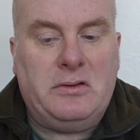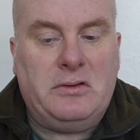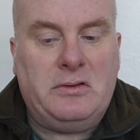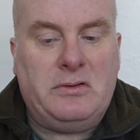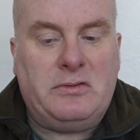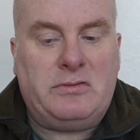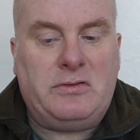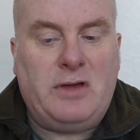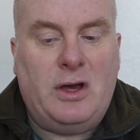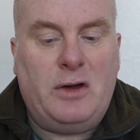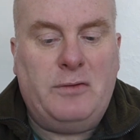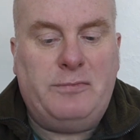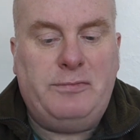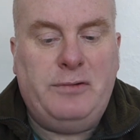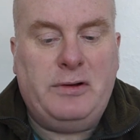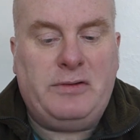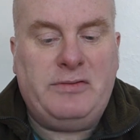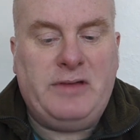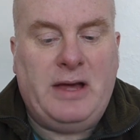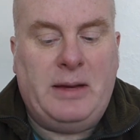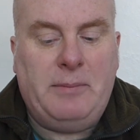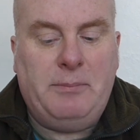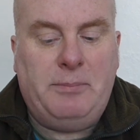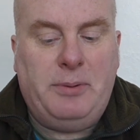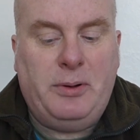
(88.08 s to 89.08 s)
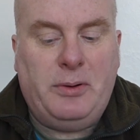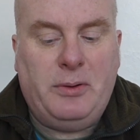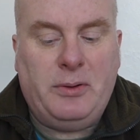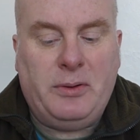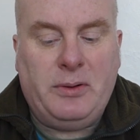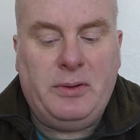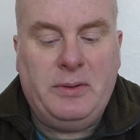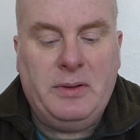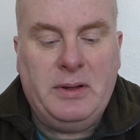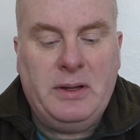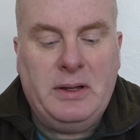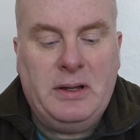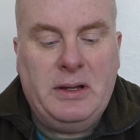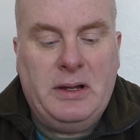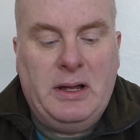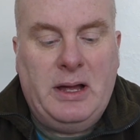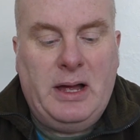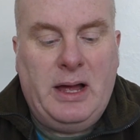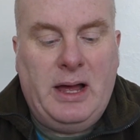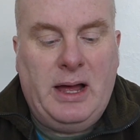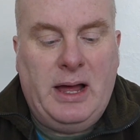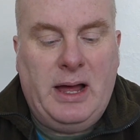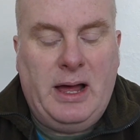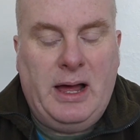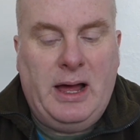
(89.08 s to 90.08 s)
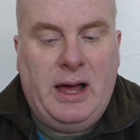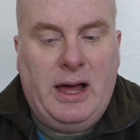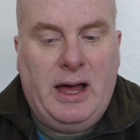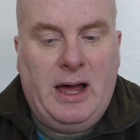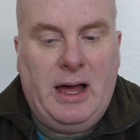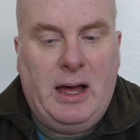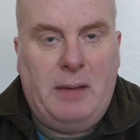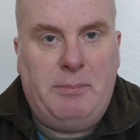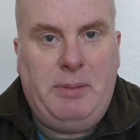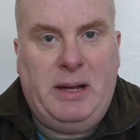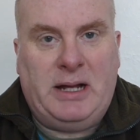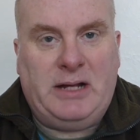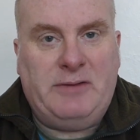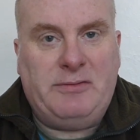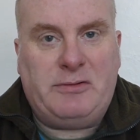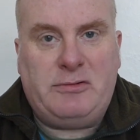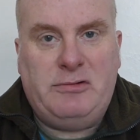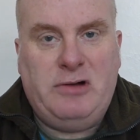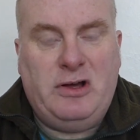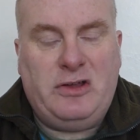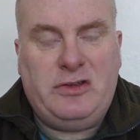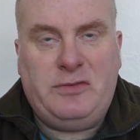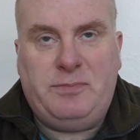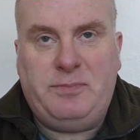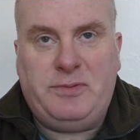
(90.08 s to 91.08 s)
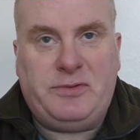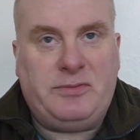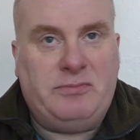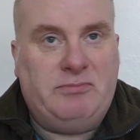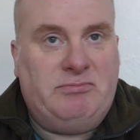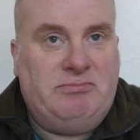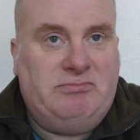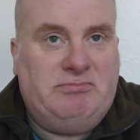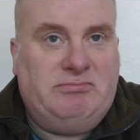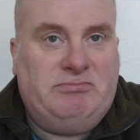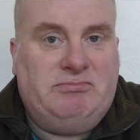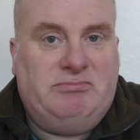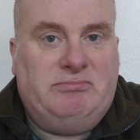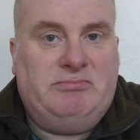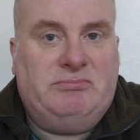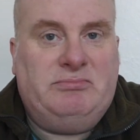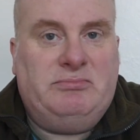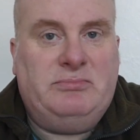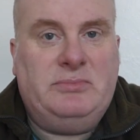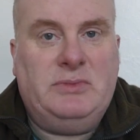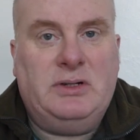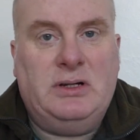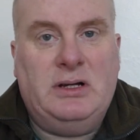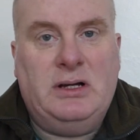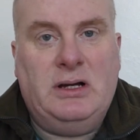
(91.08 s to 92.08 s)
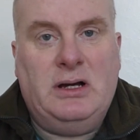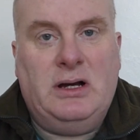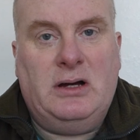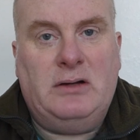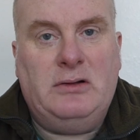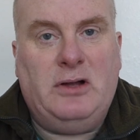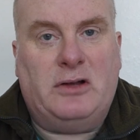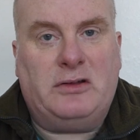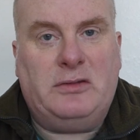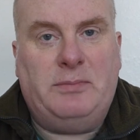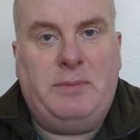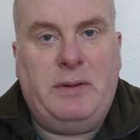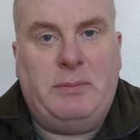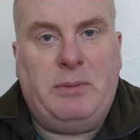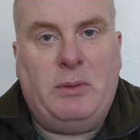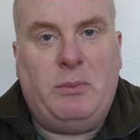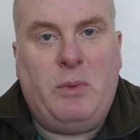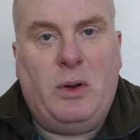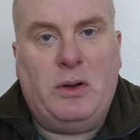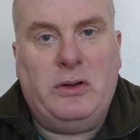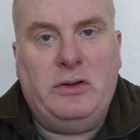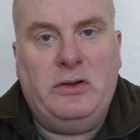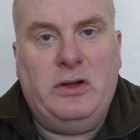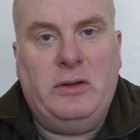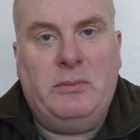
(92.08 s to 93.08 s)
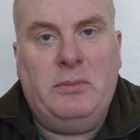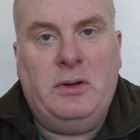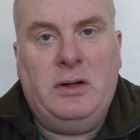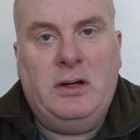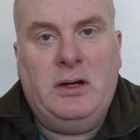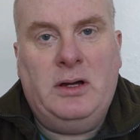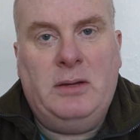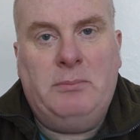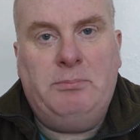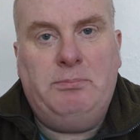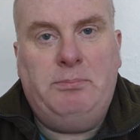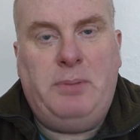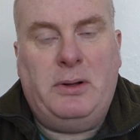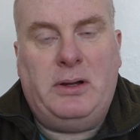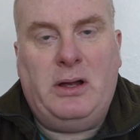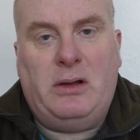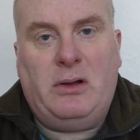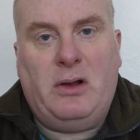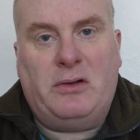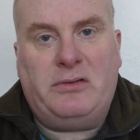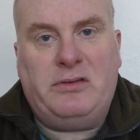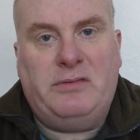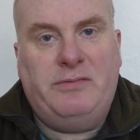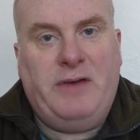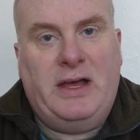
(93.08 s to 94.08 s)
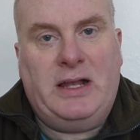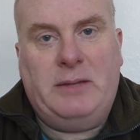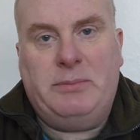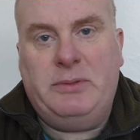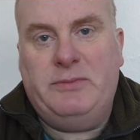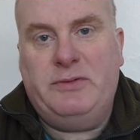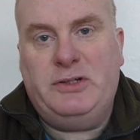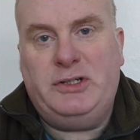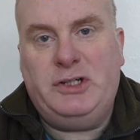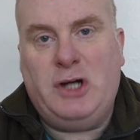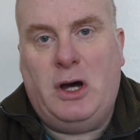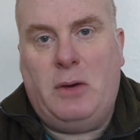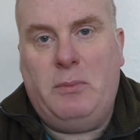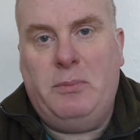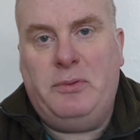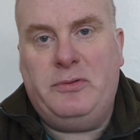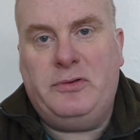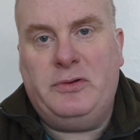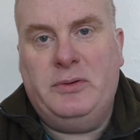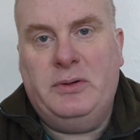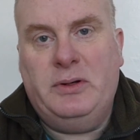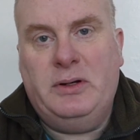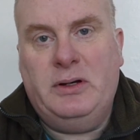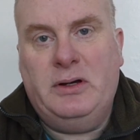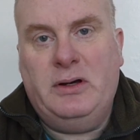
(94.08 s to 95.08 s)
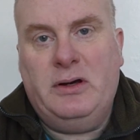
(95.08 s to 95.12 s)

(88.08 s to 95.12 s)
So for example, a bag of crisps, lots of people want them, but there are lots available in the shops.